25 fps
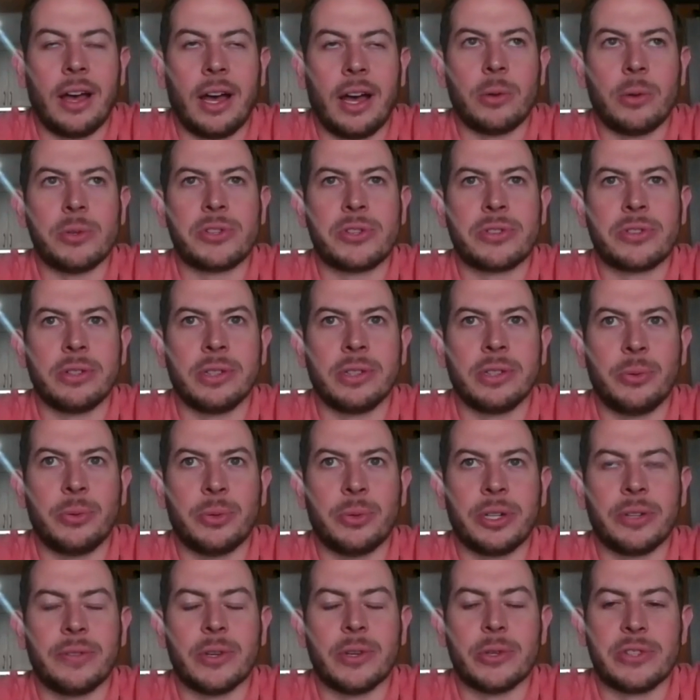I was certainly
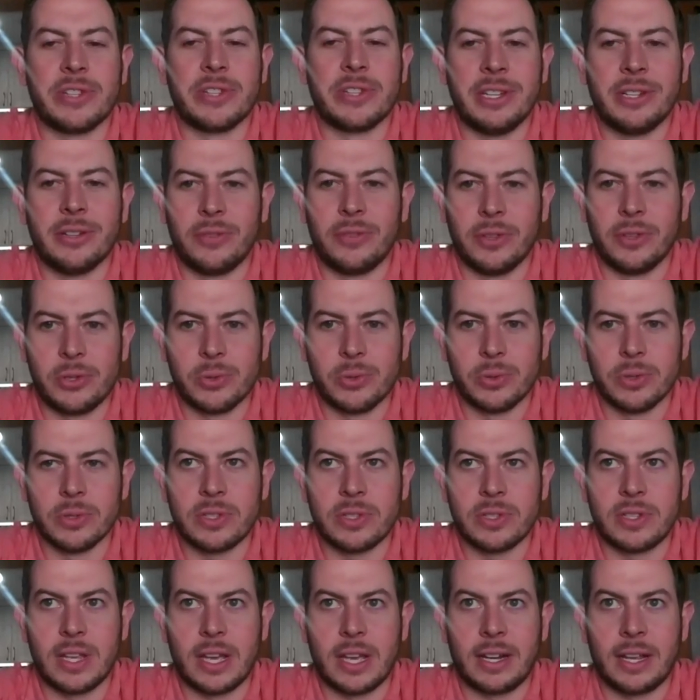one of those
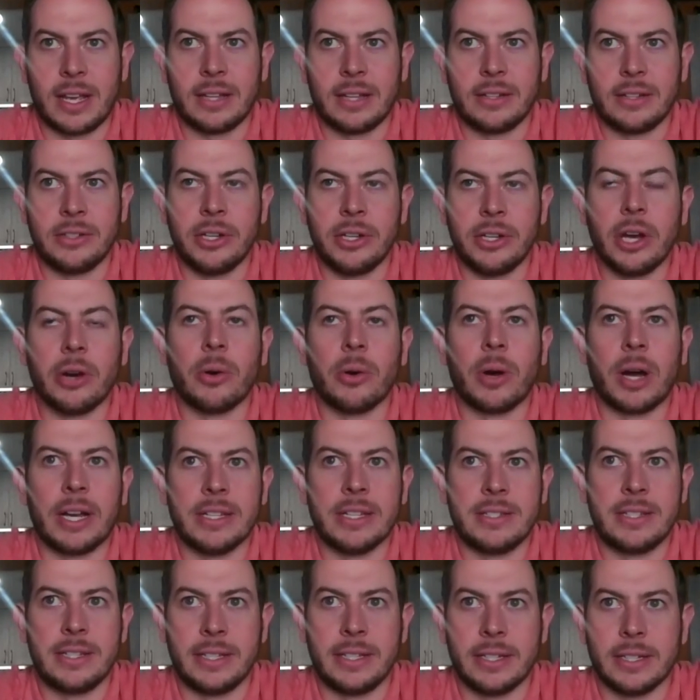individuals that had no
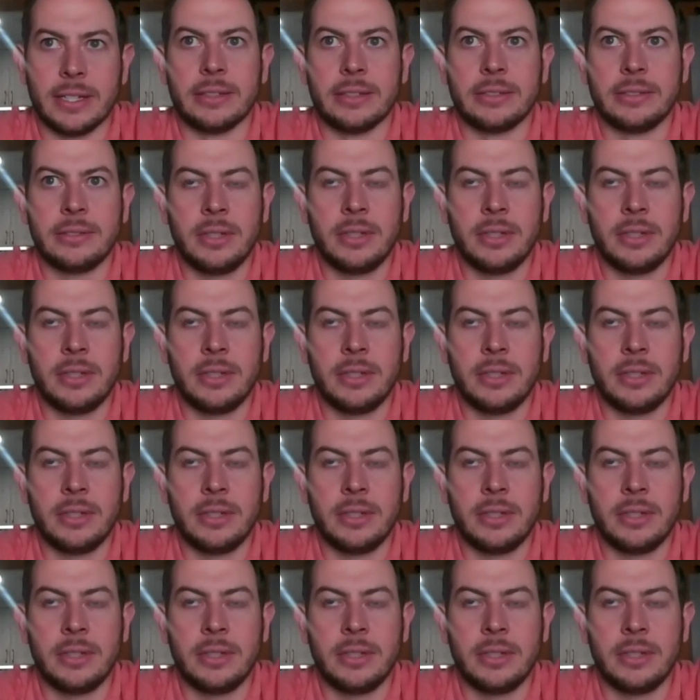idea